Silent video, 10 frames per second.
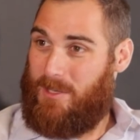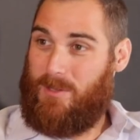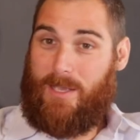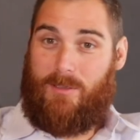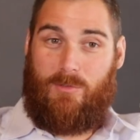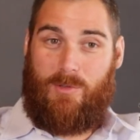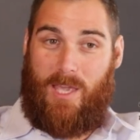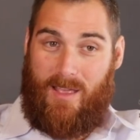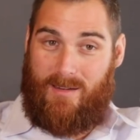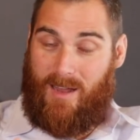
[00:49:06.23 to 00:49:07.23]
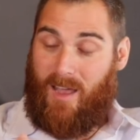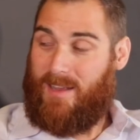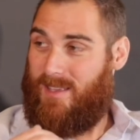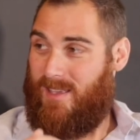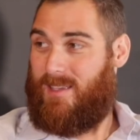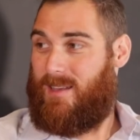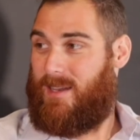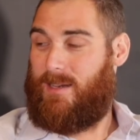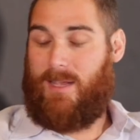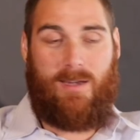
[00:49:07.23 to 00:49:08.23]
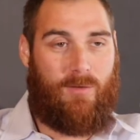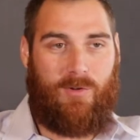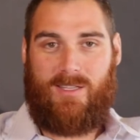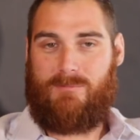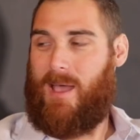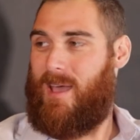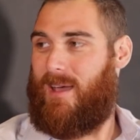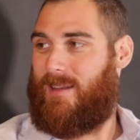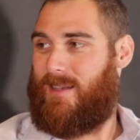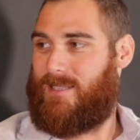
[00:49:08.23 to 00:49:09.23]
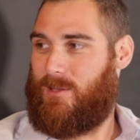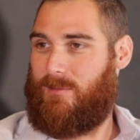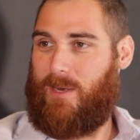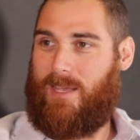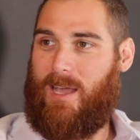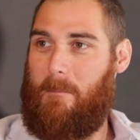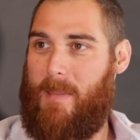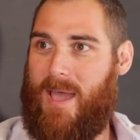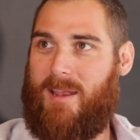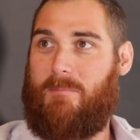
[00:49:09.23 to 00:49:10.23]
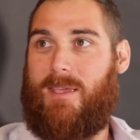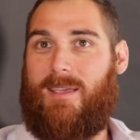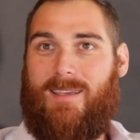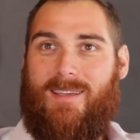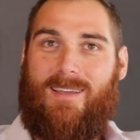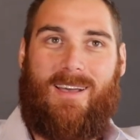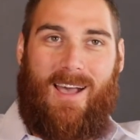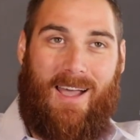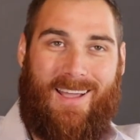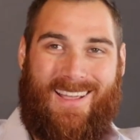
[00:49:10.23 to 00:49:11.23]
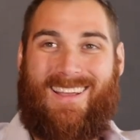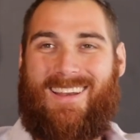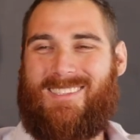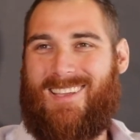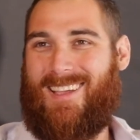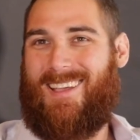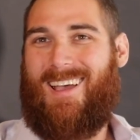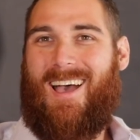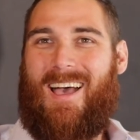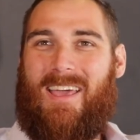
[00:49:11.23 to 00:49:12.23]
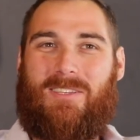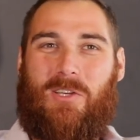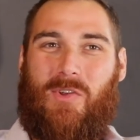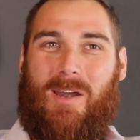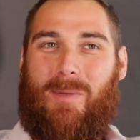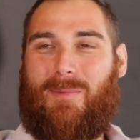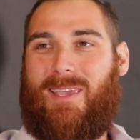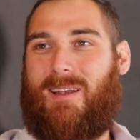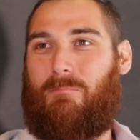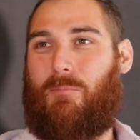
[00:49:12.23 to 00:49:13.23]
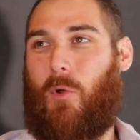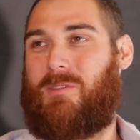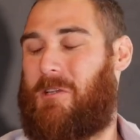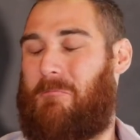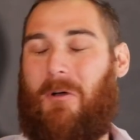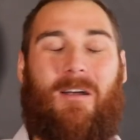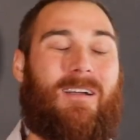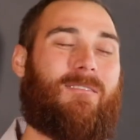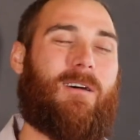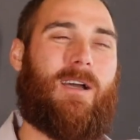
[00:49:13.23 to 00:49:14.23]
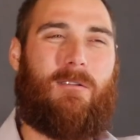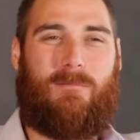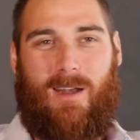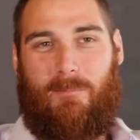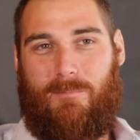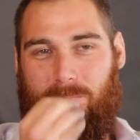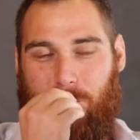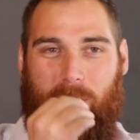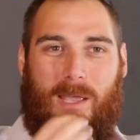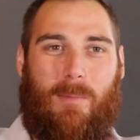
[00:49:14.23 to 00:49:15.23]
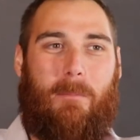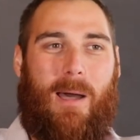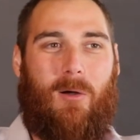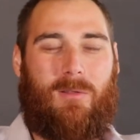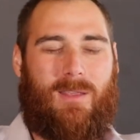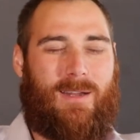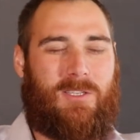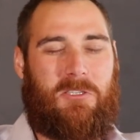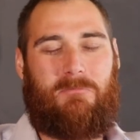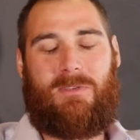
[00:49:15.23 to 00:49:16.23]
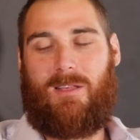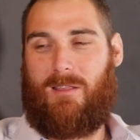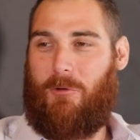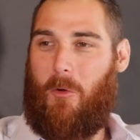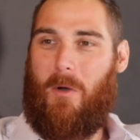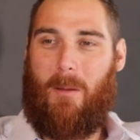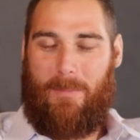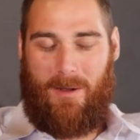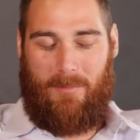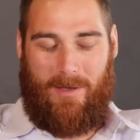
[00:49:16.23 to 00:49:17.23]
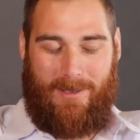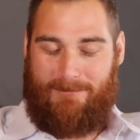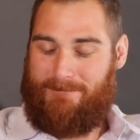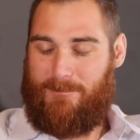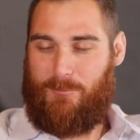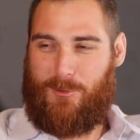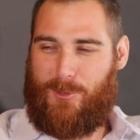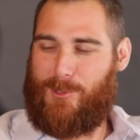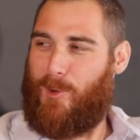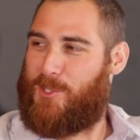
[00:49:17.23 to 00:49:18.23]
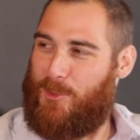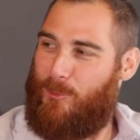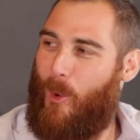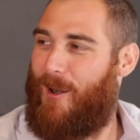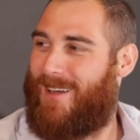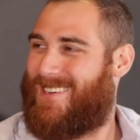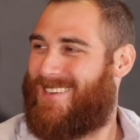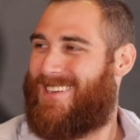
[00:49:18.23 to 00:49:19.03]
You can't not eat. And he never gets mad. And so when he got mad at me, and he's like trying to make me eat a protein bar, and I'm putting it in my mouth, and I just immediately throw up, and I'm like, is this what you want?